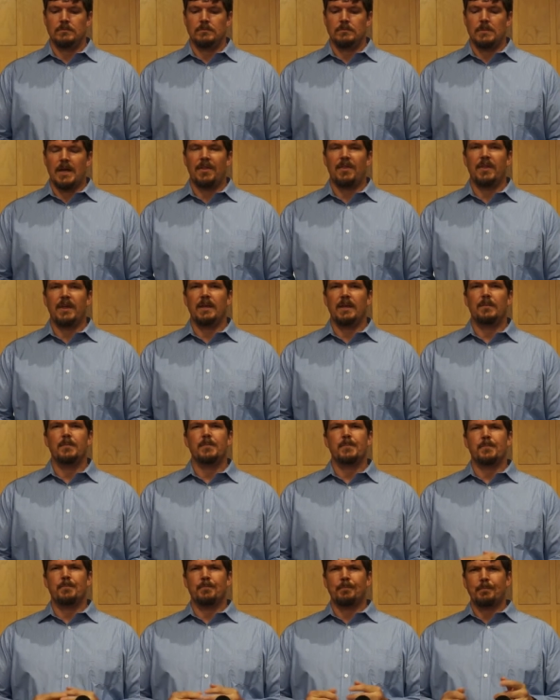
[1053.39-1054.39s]
I think
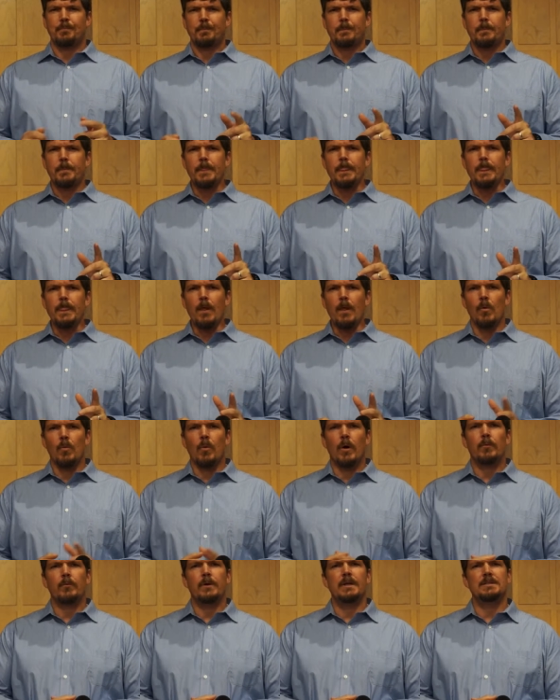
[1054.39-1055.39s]

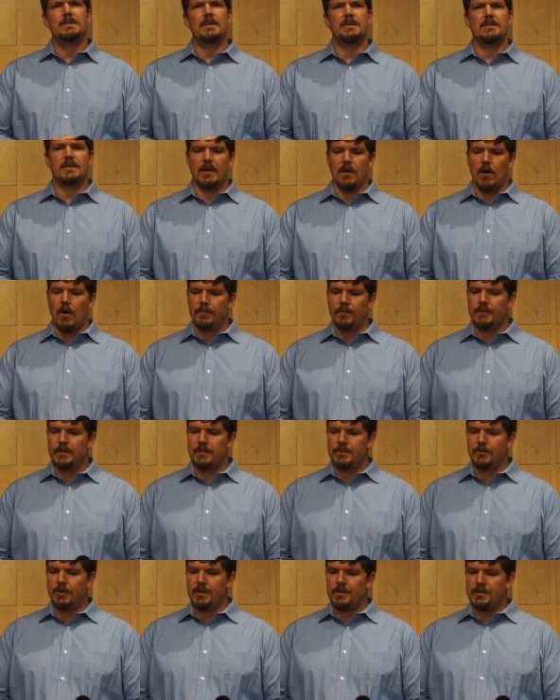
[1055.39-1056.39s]
one reason is that often as
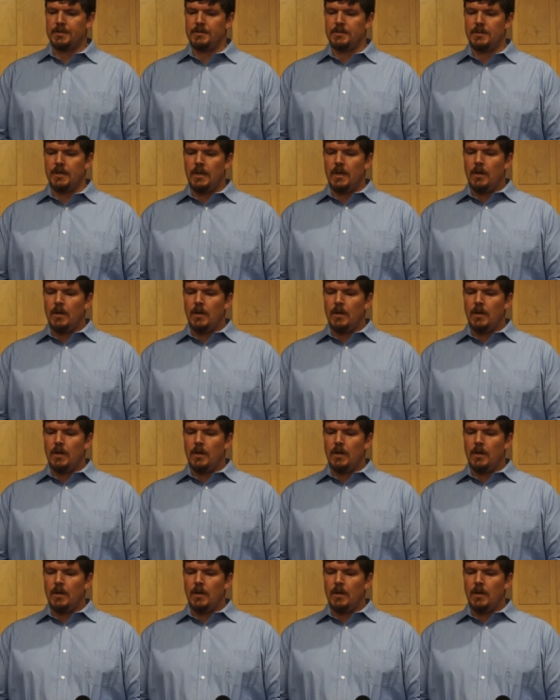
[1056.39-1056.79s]
Christians,